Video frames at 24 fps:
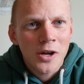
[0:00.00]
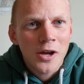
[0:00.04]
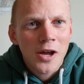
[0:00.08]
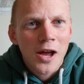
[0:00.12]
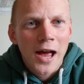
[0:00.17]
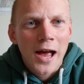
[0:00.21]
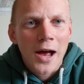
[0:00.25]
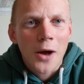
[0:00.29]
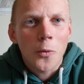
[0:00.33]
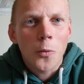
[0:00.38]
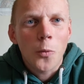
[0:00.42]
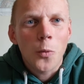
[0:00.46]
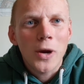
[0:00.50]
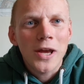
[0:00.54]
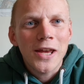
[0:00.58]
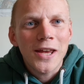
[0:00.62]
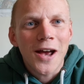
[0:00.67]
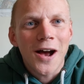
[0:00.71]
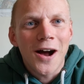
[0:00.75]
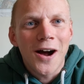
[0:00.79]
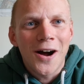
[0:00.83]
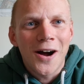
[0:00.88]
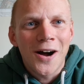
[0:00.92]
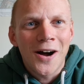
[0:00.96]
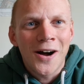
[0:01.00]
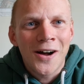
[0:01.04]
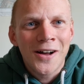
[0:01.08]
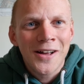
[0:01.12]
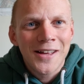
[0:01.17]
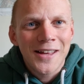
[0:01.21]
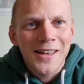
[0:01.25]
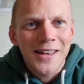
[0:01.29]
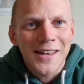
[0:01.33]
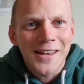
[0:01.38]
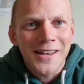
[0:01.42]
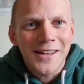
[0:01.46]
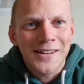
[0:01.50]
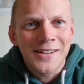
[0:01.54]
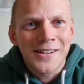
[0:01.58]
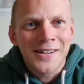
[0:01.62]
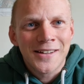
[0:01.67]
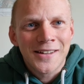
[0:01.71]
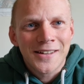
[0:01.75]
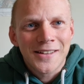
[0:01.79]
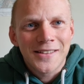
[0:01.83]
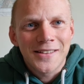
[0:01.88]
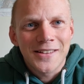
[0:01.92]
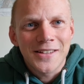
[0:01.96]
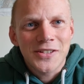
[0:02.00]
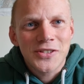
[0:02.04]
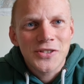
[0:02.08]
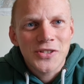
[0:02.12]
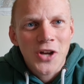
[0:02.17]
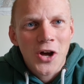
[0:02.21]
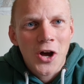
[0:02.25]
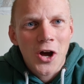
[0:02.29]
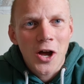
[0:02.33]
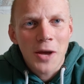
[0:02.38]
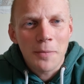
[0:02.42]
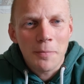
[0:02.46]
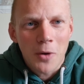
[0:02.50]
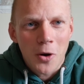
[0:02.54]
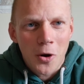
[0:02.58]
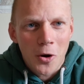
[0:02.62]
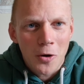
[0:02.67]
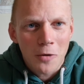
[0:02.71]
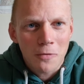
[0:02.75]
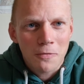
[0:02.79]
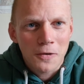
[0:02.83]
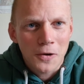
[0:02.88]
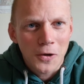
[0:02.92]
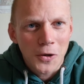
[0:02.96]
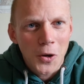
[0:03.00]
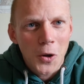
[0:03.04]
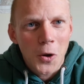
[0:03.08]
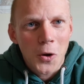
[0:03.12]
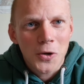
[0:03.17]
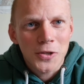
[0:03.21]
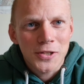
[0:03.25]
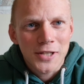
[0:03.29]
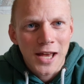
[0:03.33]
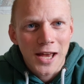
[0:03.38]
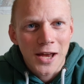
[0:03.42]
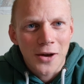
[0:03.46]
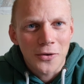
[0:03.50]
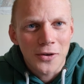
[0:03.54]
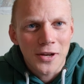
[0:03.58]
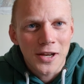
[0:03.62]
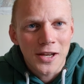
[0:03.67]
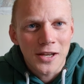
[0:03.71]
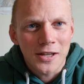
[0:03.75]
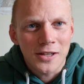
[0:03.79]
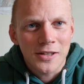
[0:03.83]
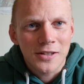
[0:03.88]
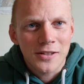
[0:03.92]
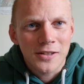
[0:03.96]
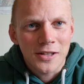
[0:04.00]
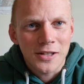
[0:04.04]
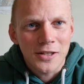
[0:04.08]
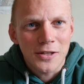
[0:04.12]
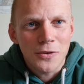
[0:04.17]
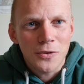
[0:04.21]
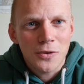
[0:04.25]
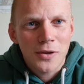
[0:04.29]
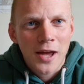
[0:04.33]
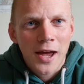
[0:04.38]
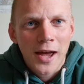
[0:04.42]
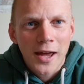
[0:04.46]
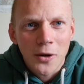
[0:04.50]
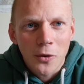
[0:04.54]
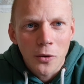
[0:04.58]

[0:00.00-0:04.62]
how we are in this time of lockdown in the UK,